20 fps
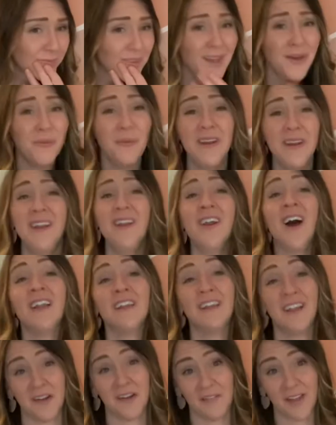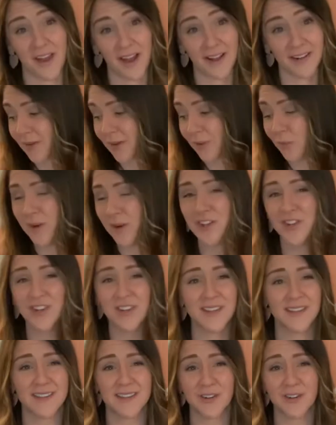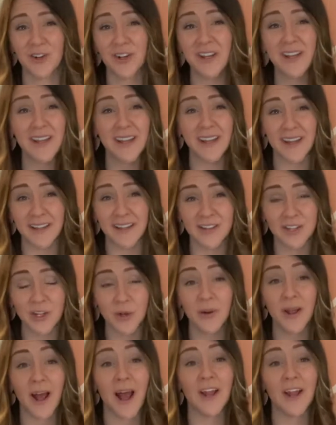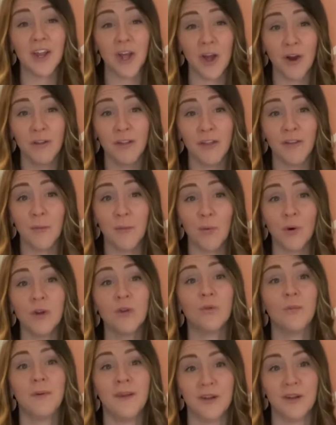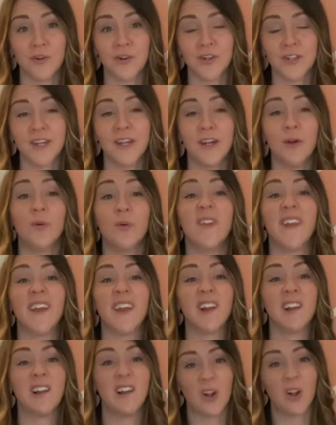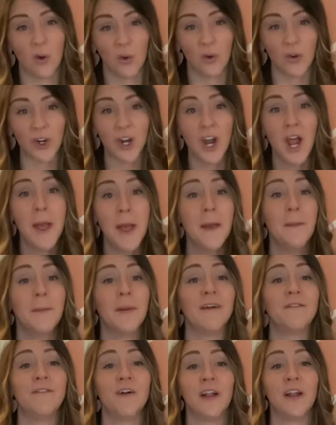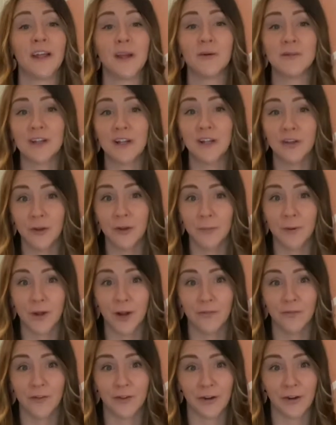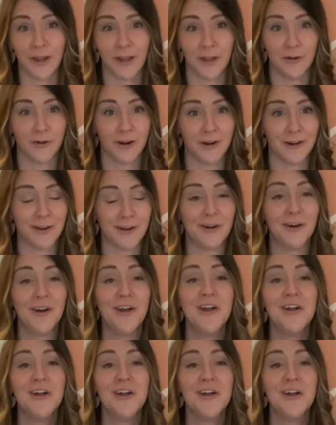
And we did not love that. We just couldn't get into it. I know that the boys will be interested in it when they get a little older, but I felt like it was a little bit over their head right now.